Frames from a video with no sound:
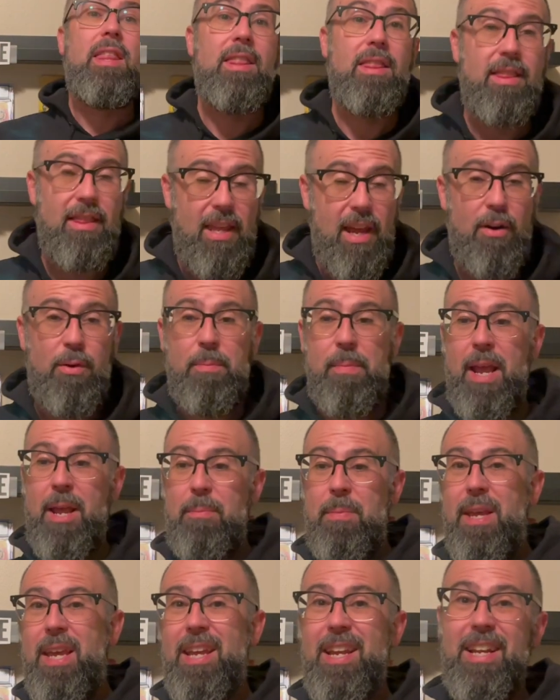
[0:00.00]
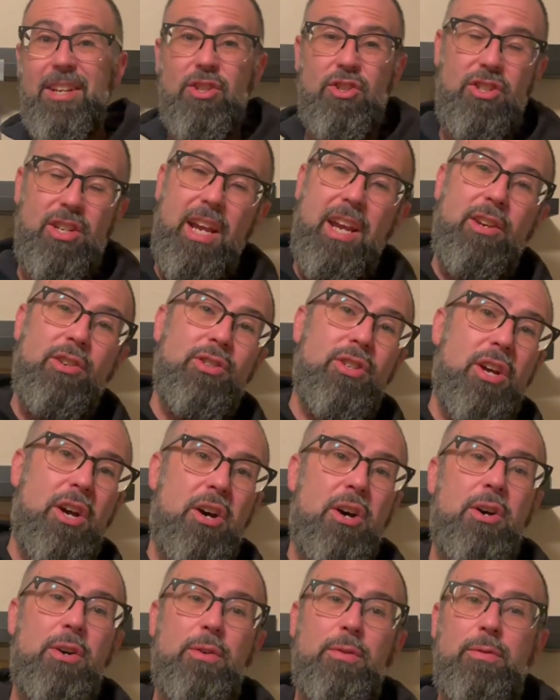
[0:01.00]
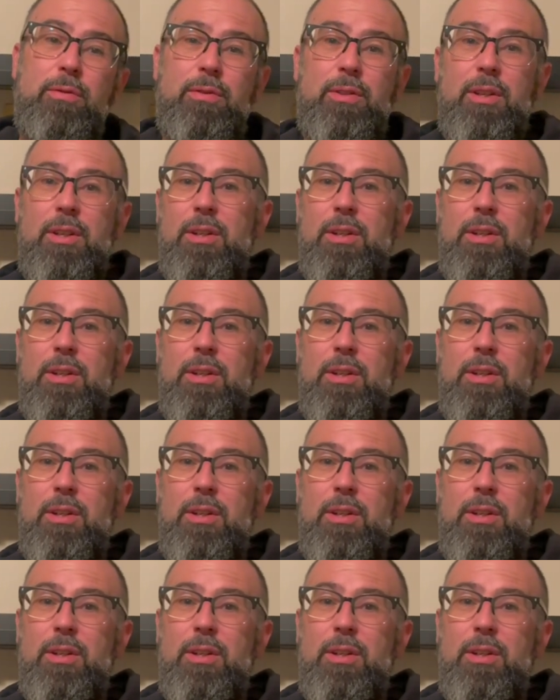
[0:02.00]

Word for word: There may be an exchange of